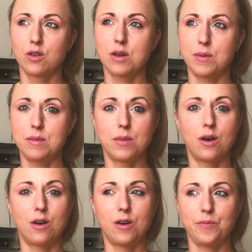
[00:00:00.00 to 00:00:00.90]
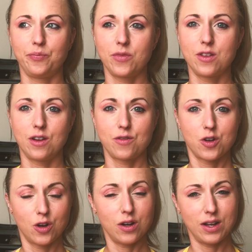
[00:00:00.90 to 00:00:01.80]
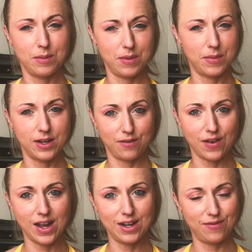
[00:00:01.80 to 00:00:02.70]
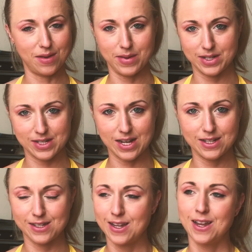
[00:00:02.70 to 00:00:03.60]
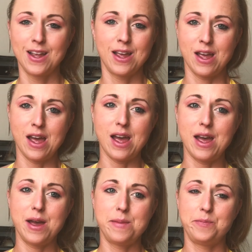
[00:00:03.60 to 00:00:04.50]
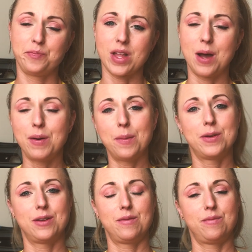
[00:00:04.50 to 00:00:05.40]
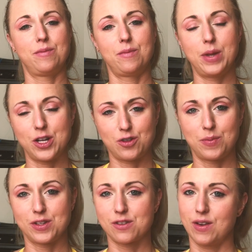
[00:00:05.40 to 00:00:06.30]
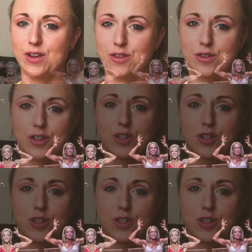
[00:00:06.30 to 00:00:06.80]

look a bit more sort of cut and a bit more defined, if that makes sense. I'll pop a picture up on screen just to